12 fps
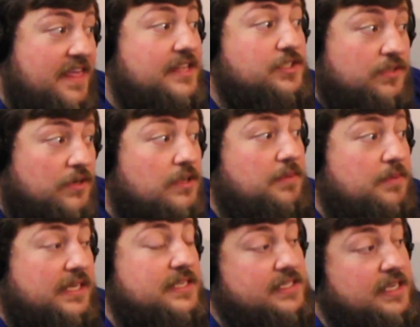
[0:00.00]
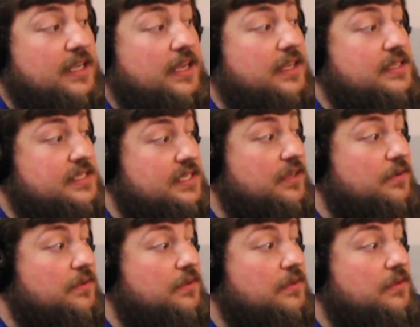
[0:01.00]
This could be a
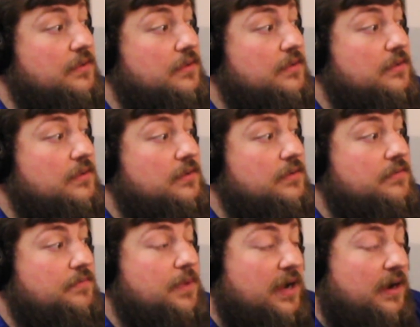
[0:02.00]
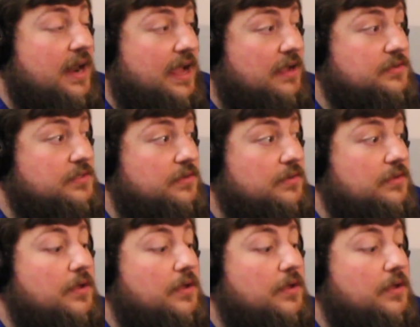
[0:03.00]
single parent household.